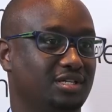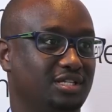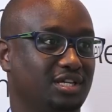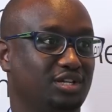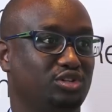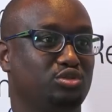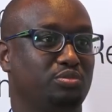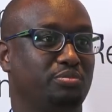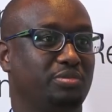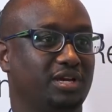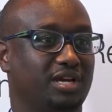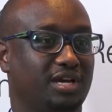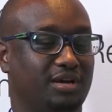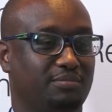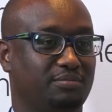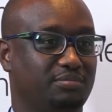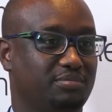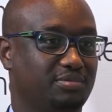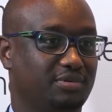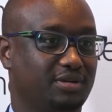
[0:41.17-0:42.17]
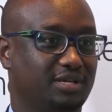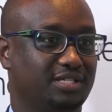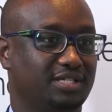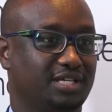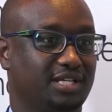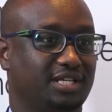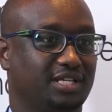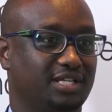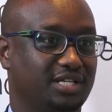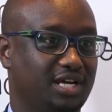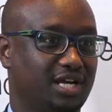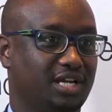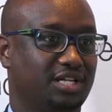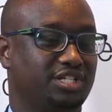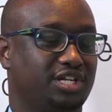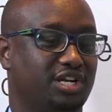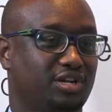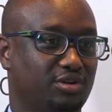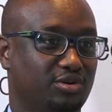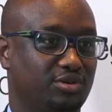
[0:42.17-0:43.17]
tend to pick up a certain
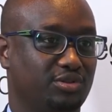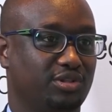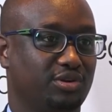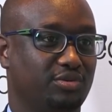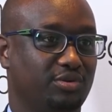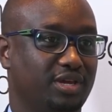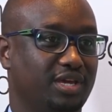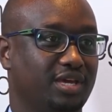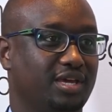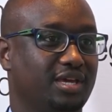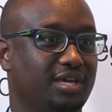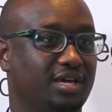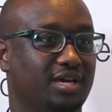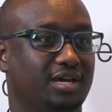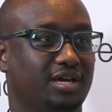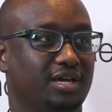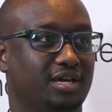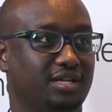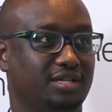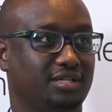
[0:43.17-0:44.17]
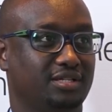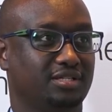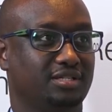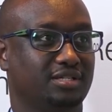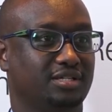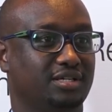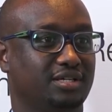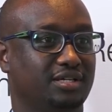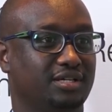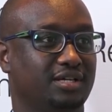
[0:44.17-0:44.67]
culture along the way, and